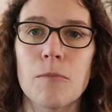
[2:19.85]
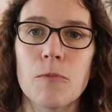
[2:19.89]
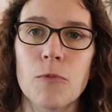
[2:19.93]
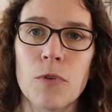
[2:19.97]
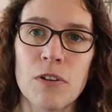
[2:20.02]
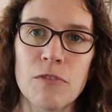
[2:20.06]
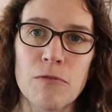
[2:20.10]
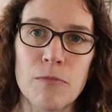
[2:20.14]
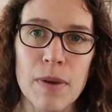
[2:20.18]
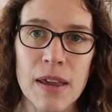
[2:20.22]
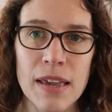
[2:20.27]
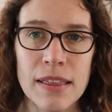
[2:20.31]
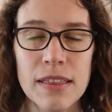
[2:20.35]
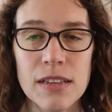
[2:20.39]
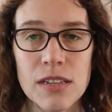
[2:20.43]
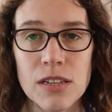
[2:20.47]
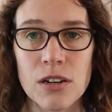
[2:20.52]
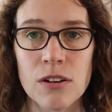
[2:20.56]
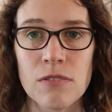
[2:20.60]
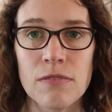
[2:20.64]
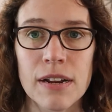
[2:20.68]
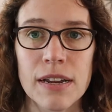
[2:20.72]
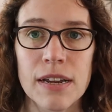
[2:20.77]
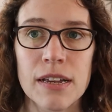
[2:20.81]
We've made this
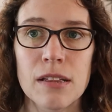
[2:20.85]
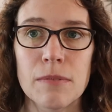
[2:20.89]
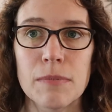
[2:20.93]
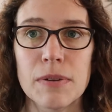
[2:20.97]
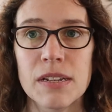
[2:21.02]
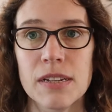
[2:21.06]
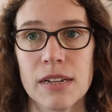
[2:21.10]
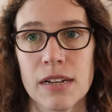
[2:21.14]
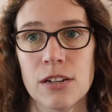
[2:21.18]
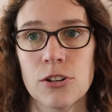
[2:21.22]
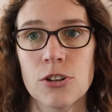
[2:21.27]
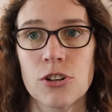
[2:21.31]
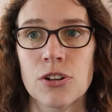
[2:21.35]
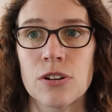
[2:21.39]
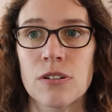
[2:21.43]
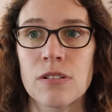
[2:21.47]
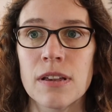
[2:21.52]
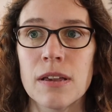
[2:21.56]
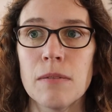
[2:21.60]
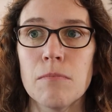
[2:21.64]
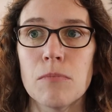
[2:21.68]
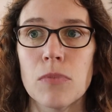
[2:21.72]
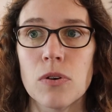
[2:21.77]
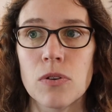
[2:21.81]
curriculum
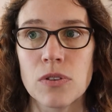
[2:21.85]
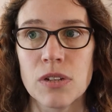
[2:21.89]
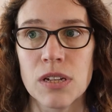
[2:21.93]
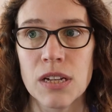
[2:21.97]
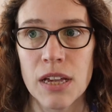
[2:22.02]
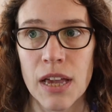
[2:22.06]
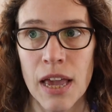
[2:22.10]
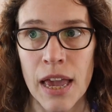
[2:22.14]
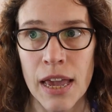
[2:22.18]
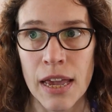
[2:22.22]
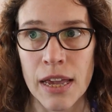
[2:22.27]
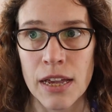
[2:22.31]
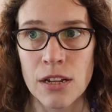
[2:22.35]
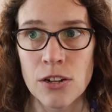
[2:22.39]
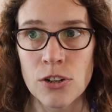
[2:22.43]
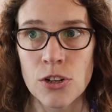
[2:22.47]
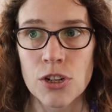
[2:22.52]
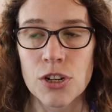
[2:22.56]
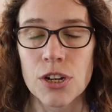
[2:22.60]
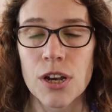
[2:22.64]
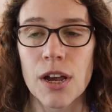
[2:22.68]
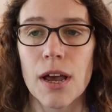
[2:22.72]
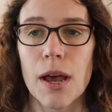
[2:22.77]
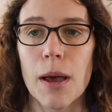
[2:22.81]
intentionally
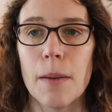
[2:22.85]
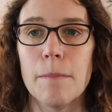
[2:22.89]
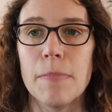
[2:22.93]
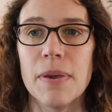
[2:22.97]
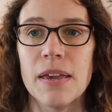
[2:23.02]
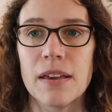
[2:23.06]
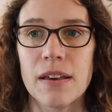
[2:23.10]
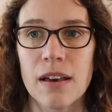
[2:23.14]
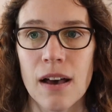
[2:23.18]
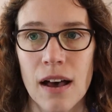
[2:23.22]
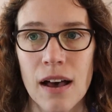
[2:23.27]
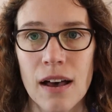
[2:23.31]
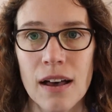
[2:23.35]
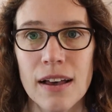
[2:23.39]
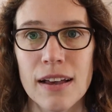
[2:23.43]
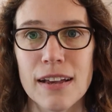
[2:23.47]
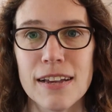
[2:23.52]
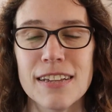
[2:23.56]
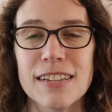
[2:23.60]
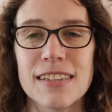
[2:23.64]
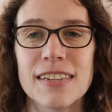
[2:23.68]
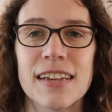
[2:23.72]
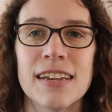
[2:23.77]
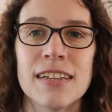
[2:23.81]
multi-aged
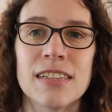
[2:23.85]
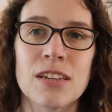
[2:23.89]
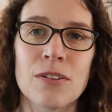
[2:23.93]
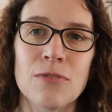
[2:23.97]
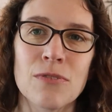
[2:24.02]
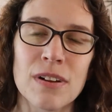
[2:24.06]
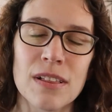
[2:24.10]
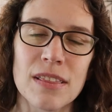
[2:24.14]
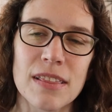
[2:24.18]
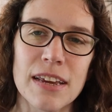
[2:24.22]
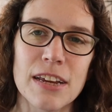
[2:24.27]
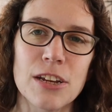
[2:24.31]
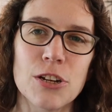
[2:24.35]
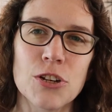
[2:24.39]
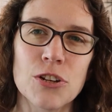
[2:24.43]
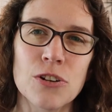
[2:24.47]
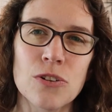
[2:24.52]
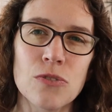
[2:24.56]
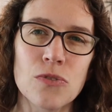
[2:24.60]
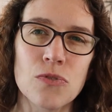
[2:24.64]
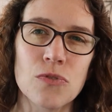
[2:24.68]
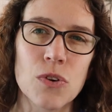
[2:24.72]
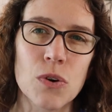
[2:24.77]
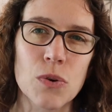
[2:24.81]
because it's a
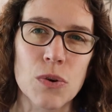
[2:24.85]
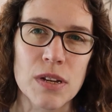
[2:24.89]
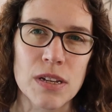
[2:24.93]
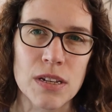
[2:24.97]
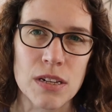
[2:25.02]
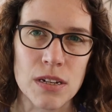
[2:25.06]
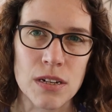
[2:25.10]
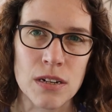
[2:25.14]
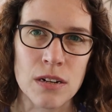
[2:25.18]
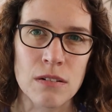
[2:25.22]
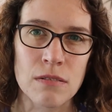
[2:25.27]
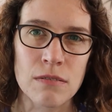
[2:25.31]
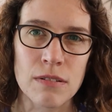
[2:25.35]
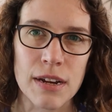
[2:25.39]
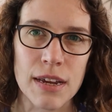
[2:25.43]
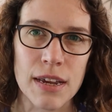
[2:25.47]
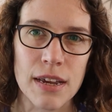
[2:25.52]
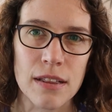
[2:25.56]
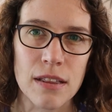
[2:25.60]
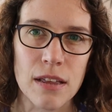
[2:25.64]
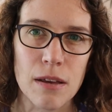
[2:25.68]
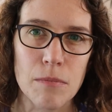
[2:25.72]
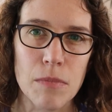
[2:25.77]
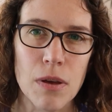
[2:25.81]
relational-focused
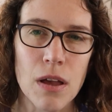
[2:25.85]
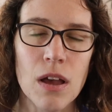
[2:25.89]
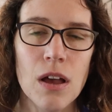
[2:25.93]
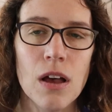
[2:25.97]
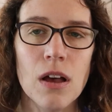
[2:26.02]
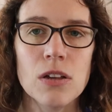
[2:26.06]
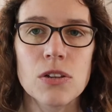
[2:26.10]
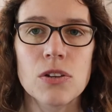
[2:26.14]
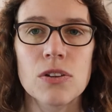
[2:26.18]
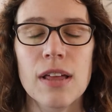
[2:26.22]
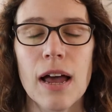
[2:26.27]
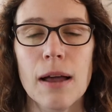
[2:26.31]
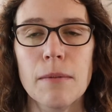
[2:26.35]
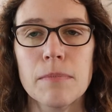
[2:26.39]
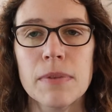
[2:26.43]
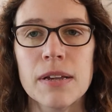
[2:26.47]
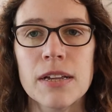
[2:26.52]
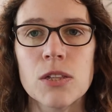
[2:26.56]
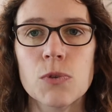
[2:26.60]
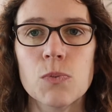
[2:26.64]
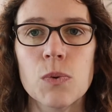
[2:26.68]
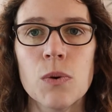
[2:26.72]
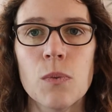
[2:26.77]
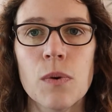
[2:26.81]
curriculum. So that
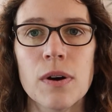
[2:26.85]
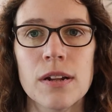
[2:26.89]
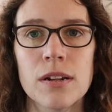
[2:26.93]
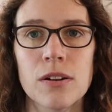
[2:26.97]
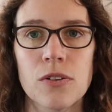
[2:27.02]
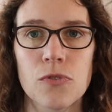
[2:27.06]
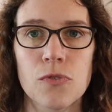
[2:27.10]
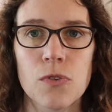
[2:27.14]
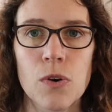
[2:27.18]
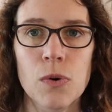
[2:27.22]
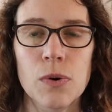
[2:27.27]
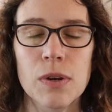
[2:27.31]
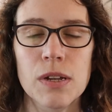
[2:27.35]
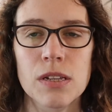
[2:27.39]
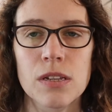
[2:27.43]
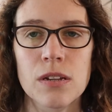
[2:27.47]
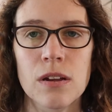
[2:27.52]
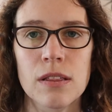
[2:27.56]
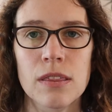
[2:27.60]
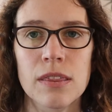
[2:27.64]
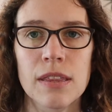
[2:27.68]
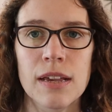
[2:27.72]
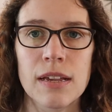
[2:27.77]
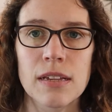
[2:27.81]
means we wanted to focus
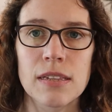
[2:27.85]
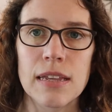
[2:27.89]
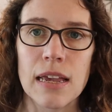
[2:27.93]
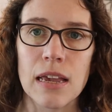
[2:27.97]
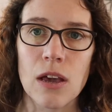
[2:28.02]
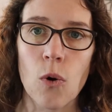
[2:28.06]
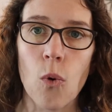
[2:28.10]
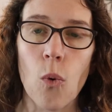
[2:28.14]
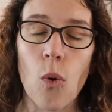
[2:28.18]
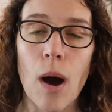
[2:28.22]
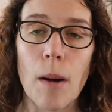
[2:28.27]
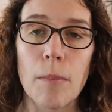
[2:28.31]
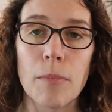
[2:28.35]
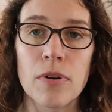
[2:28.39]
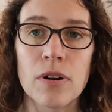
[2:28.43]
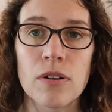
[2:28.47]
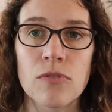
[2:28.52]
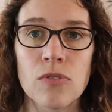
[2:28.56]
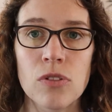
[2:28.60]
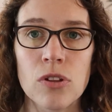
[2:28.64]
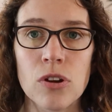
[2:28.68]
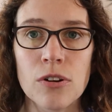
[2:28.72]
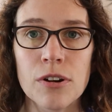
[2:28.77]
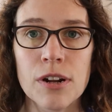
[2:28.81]
on things like
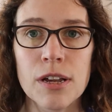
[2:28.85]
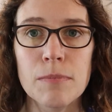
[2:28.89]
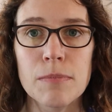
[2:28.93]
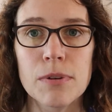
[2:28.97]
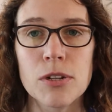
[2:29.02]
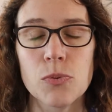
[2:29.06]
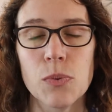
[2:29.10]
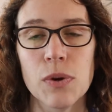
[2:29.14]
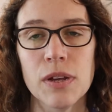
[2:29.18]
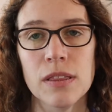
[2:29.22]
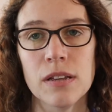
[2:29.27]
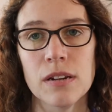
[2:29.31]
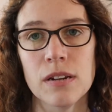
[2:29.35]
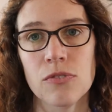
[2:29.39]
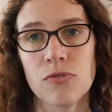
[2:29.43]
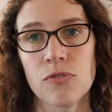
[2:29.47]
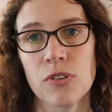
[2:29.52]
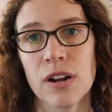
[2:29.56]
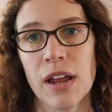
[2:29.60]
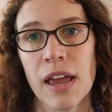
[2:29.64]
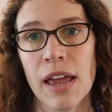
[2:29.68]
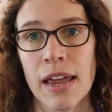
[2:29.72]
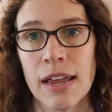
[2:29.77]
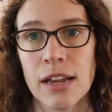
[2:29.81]
cooperative learning between the
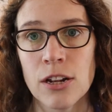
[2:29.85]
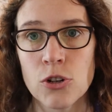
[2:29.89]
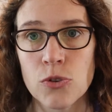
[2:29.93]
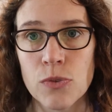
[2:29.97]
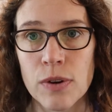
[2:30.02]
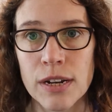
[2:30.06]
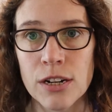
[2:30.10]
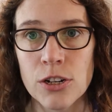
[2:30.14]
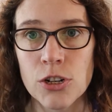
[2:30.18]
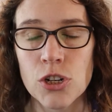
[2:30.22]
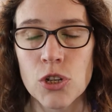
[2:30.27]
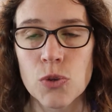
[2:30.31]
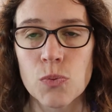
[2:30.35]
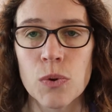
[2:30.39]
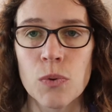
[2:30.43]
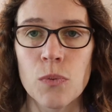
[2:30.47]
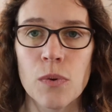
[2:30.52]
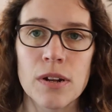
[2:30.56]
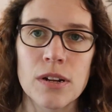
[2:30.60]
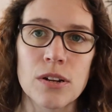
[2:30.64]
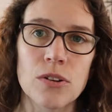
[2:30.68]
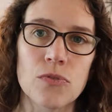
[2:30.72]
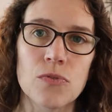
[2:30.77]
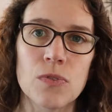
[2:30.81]
different age ranges. We
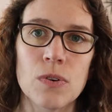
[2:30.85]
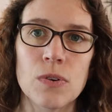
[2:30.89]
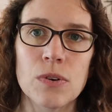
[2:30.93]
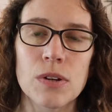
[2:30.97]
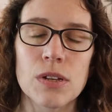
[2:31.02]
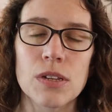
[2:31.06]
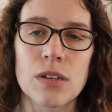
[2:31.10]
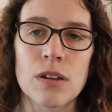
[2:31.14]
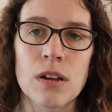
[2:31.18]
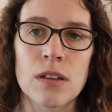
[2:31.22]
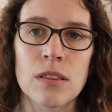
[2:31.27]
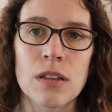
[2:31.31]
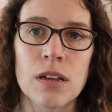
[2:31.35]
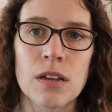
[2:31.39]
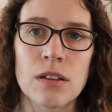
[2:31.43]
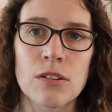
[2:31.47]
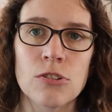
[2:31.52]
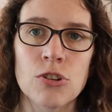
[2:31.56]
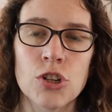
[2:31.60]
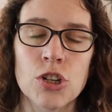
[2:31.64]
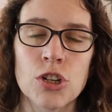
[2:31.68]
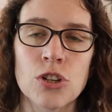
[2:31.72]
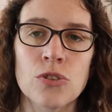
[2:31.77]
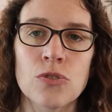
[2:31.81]
wanted to focus on the
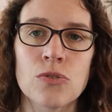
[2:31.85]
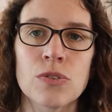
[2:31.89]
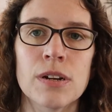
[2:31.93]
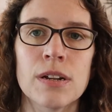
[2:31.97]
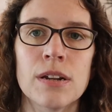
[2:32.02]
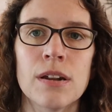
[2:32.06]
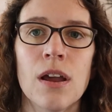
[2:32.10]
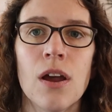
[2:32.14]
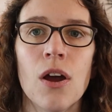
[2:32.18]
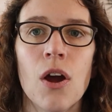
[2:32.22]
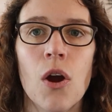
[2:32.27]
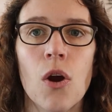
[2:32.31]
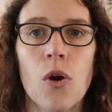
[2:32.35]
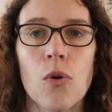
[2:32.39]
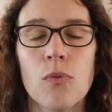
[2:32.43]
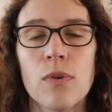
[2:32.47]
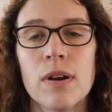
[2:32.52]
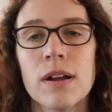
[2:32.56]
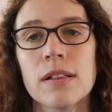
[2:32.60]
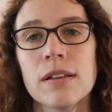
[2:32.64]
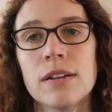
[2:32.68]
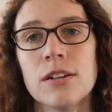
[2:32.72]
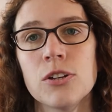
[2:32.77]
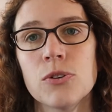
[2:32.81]
children
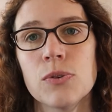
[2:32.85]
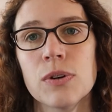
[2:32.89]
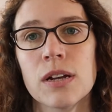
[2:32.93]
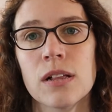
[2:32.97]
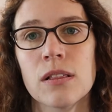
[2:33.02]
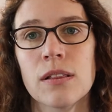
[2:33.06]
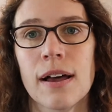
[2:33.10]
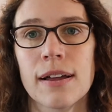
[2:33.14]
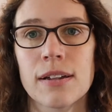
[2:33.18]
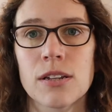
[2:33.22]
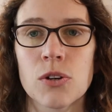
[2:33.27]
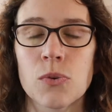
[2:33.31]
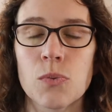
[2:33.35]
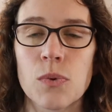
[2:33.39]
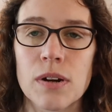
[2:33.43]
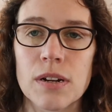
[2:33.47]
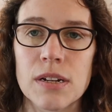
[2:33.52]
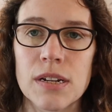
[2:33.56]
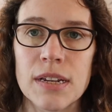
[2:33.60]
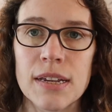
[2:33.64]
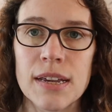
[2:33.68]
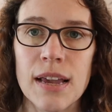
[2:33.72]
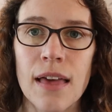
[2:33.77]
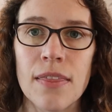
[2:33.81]
really doing a lot to
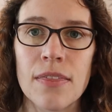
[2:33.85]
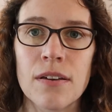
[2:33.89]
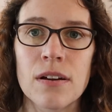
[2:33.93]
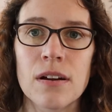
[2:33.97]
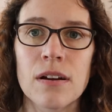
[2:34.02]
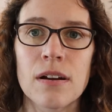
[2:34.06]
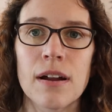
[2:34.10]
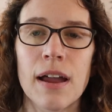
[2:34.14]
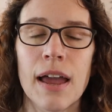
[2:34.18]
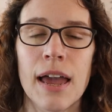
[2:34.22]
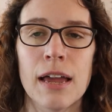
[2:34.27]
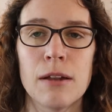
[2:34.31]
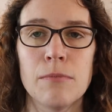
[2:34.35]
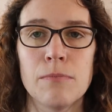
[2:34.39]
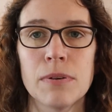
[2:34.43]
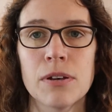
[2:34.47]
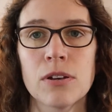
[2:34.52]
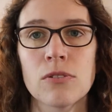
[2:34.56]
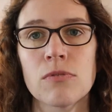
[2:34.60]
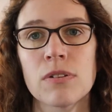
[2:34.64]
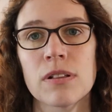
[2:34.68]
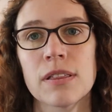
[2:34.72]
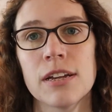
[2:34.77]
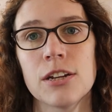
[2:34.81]
work together and
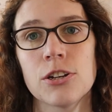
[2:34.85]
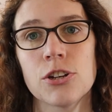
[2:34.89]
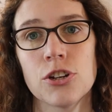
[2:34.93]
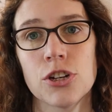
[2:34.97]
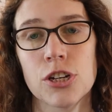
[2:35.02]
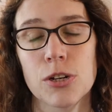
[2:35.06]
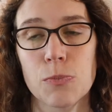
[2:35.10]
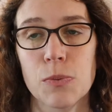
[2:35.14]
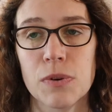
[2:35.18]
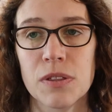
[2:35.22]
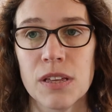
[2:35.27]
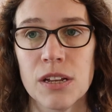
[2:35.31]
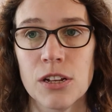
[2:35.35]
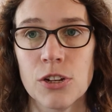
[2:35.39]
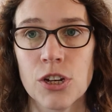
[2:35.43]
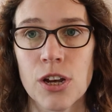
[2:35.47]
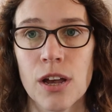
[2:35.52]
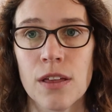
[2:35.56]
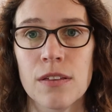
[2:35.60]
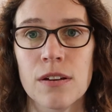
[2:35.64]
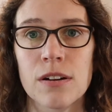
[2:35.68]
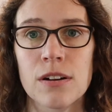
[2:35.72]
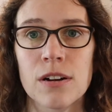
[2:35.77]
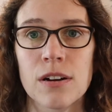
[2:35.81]
build relationship with each
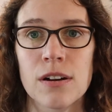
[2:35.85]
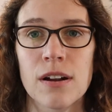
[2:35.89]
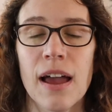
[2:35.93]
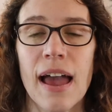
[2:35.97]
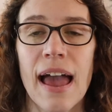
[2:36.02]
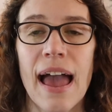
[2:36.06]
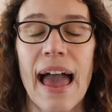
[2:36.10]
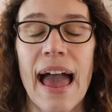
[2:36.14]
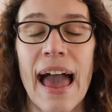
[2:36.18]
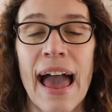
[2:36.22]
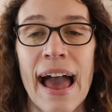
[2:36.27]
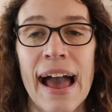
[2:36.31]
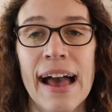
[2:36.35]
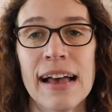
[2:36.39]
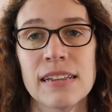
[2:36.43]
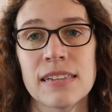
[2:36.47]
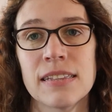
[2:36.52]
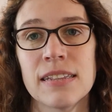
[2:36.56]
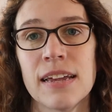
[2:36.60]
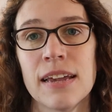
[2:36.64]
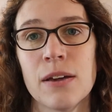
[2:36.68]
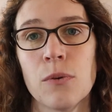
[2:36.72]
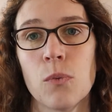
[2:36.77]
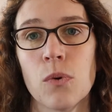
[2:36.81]
other as
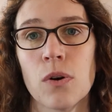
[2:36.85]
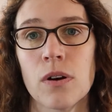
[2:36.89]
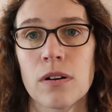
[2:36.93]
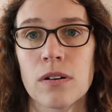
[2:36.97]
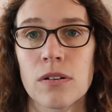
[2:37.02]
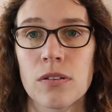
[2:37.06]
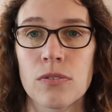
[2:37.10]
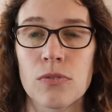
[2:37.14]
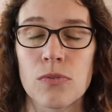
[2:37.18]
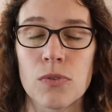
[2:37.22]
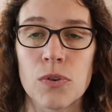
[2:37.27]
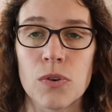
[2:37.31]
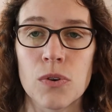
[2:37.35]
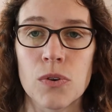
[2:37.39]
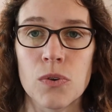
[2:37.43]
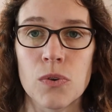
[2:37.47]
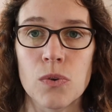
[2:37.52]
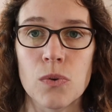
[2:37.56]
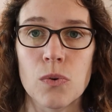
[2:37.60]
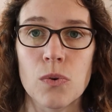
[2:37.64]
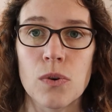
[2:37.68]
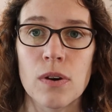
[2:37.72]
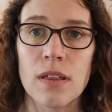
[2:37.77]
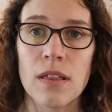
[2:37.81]
they work
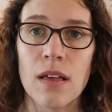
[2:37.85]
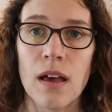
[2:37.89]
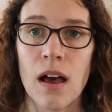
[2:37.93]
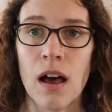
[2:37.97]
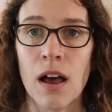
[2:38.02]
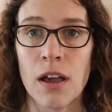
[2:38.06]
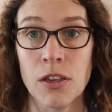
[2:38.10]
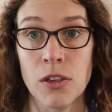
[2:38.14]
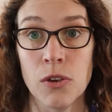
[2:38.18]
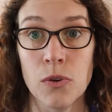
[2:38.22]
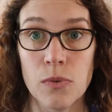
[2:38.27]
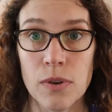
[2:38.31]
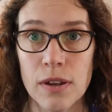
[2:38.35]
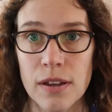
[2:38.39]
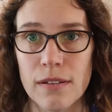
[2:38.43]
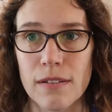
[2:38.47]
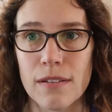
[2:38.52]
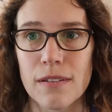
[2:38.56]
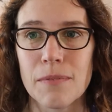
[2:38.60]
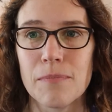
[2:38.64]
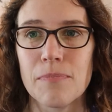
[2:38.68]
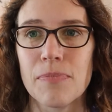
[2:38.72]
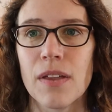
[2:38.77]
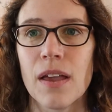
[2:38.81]
through a
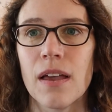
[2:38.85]
unit.